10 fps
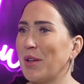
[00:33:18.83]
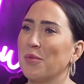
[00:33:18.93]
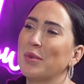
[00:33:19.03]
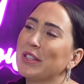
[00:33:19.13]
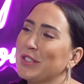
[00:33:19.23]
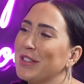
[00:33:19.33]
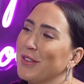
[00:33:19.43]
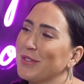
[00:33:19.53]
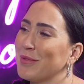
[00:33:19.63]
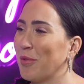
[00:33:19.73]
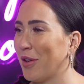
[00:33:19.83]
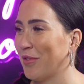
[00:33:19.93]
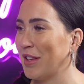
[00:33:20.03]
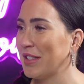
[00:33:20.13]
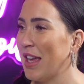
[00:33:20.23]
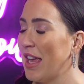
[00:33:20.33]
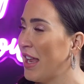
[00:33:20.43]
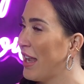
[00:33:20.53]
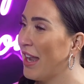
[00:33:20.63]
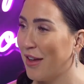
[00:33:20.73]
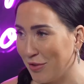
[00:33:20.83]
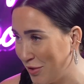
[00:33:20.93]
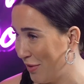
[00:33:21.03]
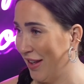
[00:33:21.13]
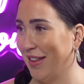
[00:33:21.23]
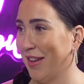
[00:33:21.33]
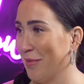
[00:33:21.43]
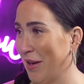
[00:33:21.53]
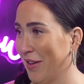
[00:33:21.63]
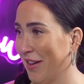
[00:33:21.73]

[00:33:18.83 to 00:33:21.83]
I wish there was more of this. Never do anything about